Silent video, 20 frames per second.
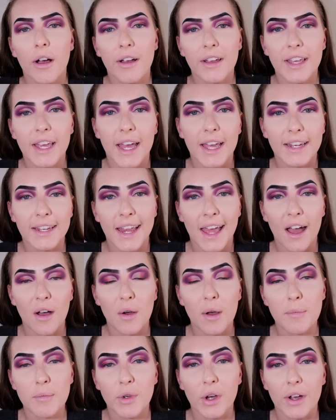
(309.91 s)
Okay,
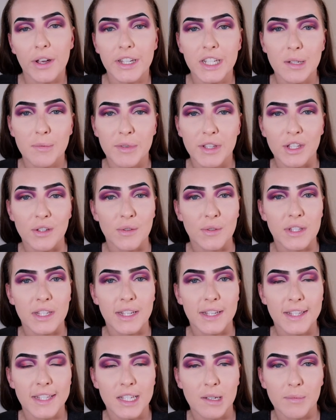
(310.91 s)
now I'm going to be
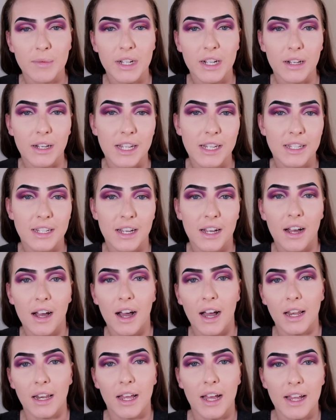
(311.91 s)
using some glitter
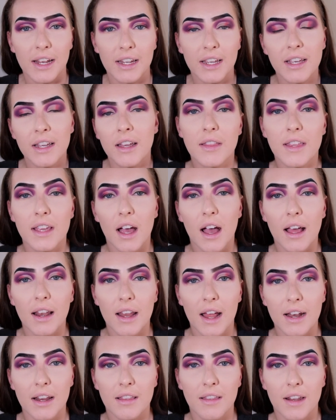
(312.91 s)
eyeliner. The
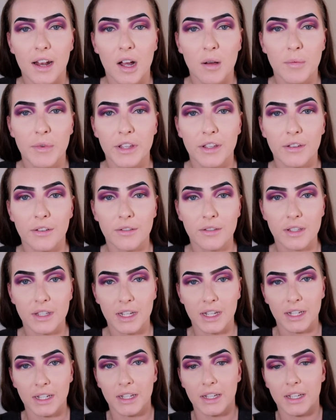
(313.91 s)
eyeliner that I'll be using